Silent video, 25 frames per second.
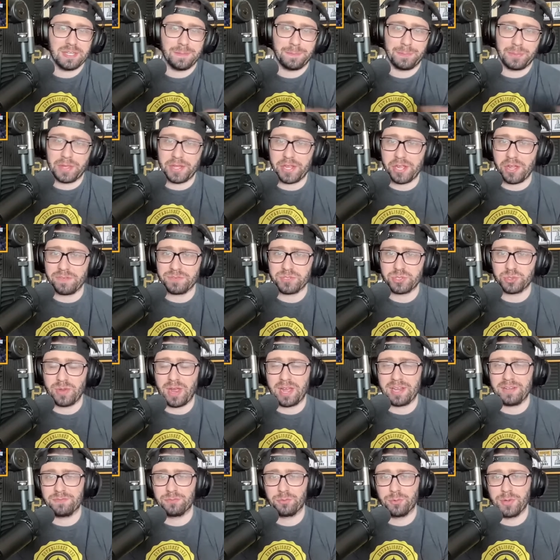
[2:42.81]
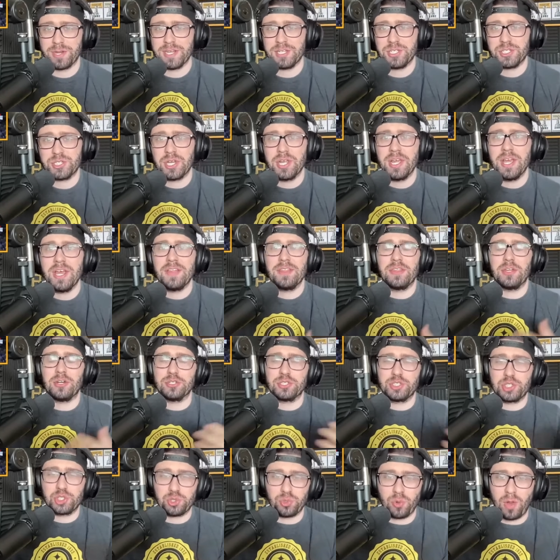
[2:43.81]
The playoffs are out of reach. They're
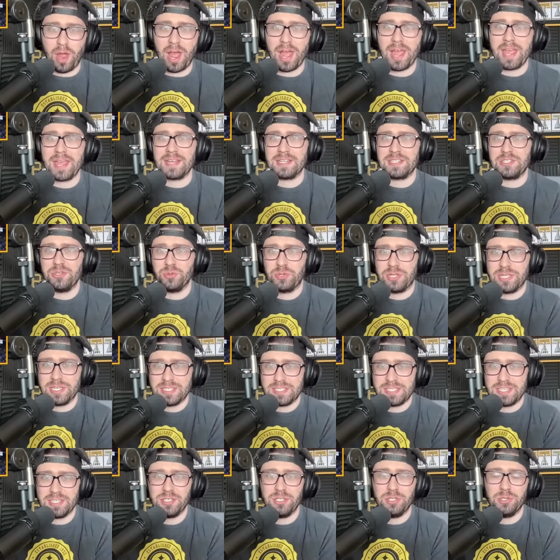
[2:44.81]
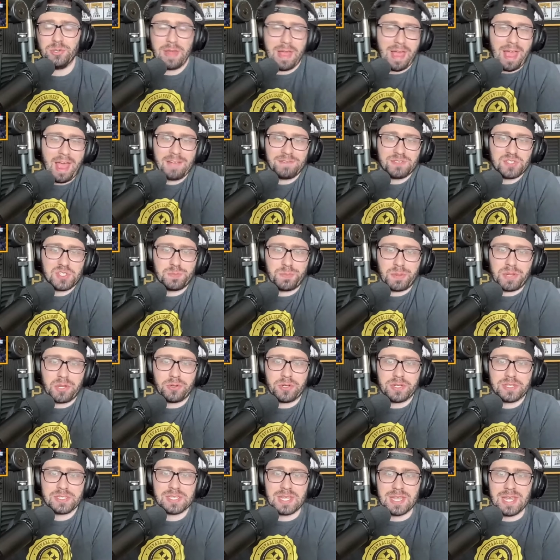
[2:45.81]
trying to continue to have
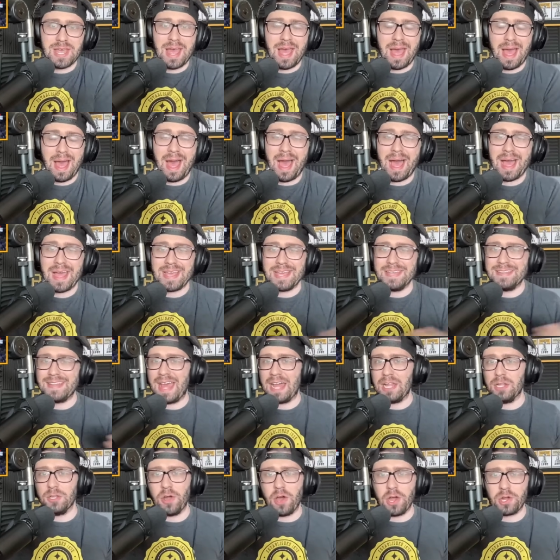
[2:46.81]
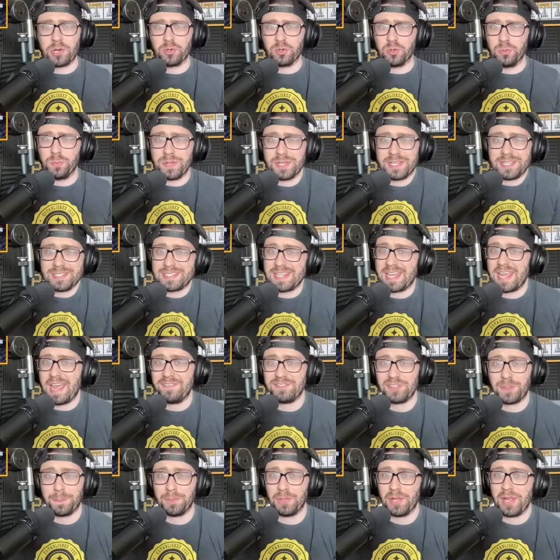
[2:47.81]
spirits high in that locker room because they
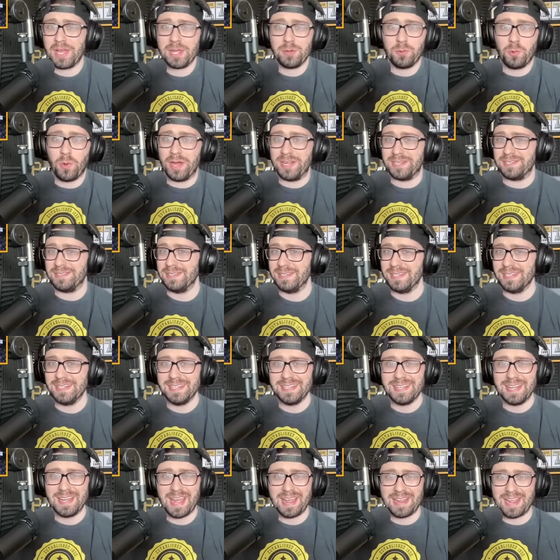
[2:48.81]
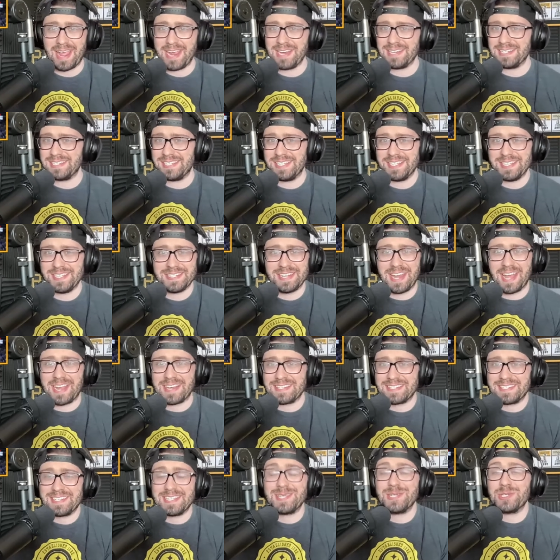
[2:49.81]
have to play what? 18,
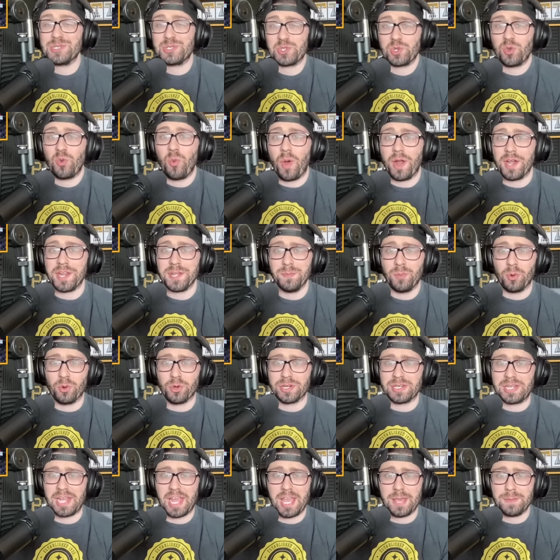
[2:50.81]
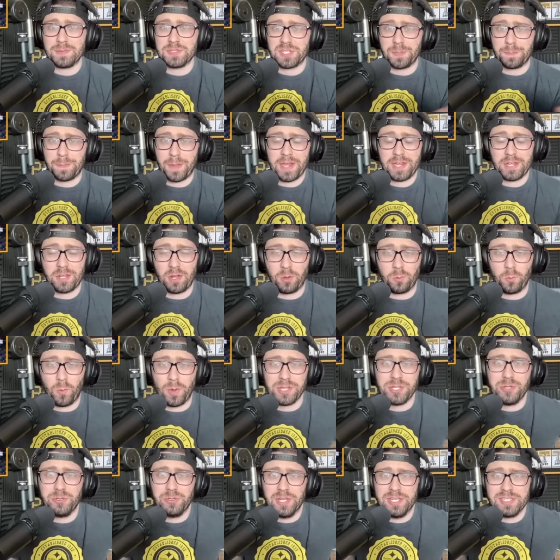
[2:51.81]
19, 20 more games, depending on
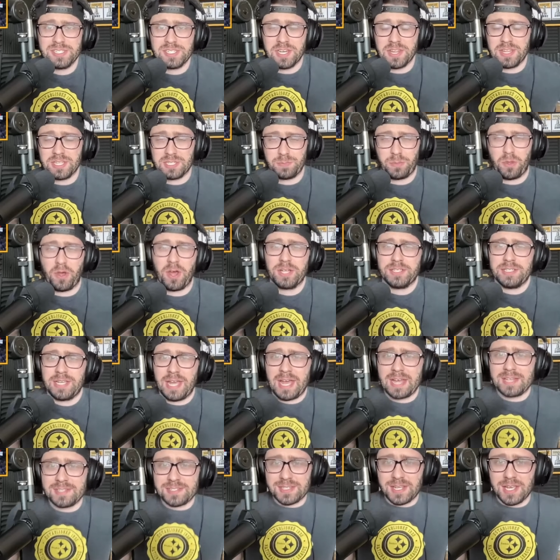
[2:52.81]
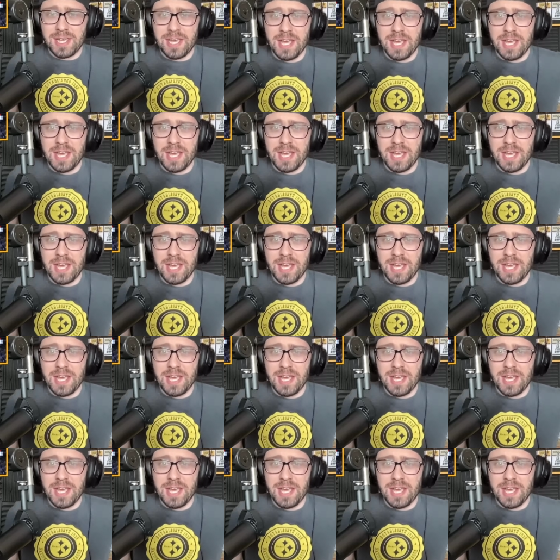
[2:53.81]
when you listen to this podcast.